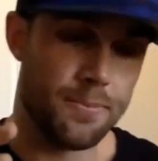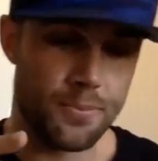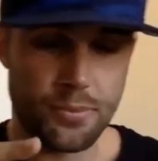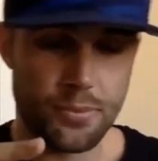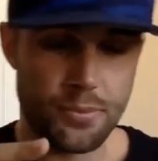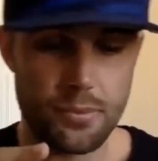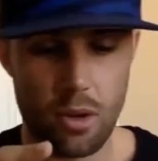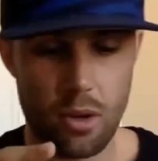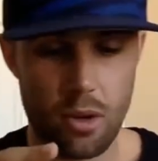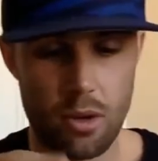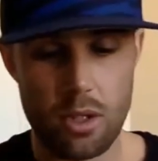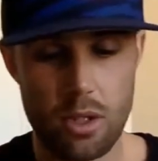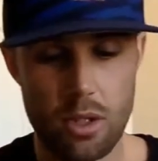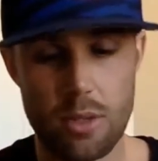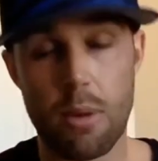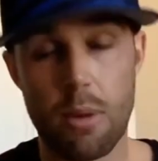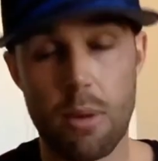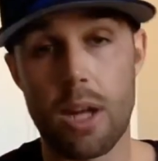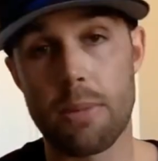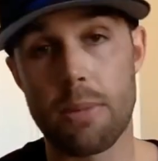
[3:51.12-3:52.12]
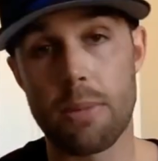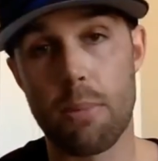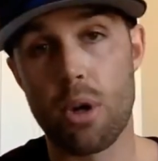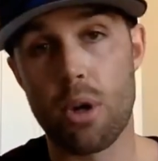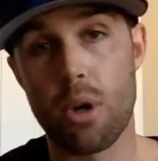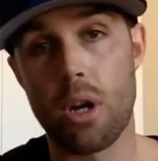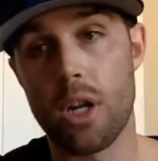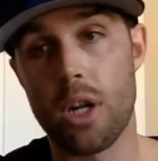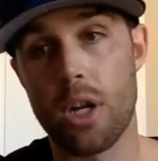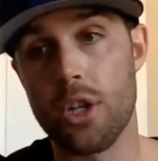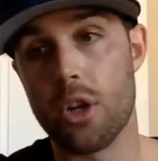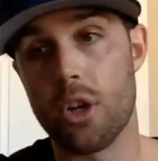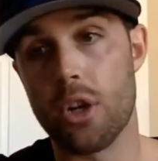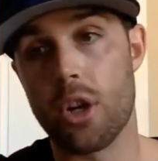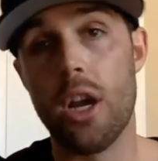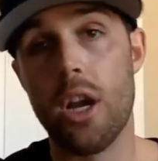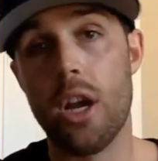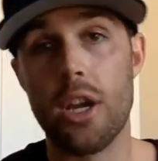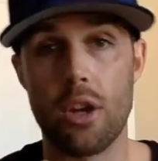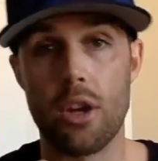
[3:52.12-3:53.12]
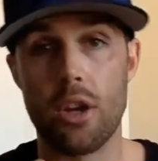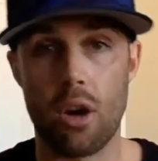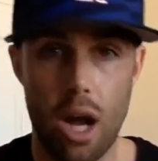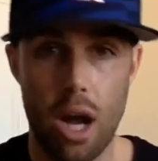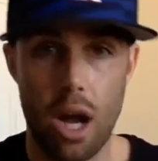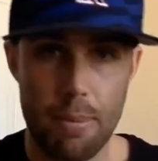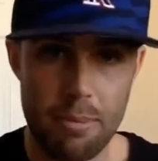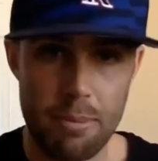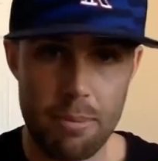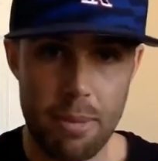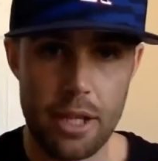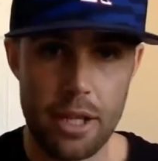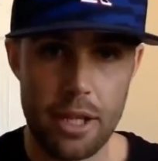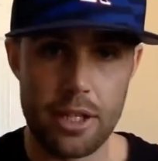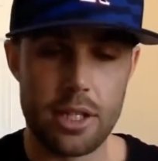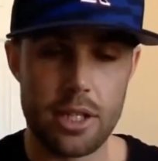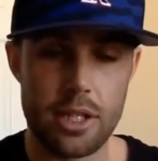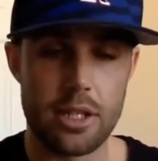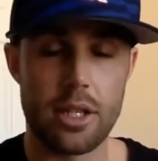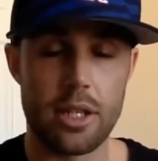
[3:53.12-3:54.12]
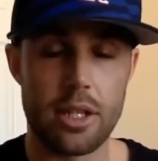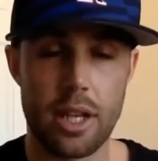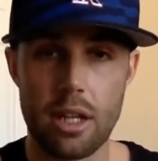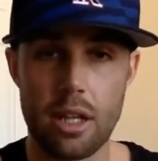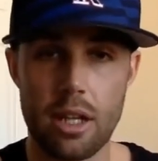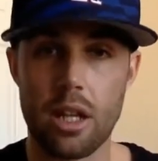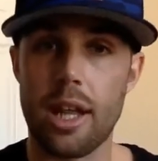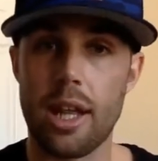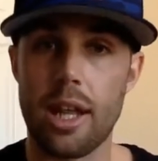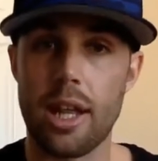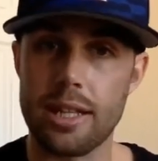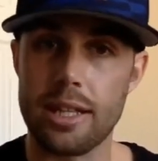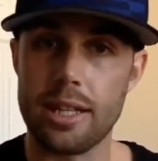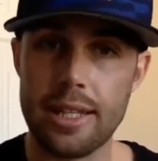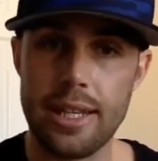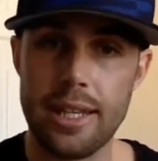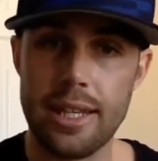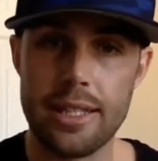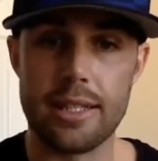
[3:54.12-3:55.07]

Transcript: or spot to put on your your opt-in pages, to collect leads.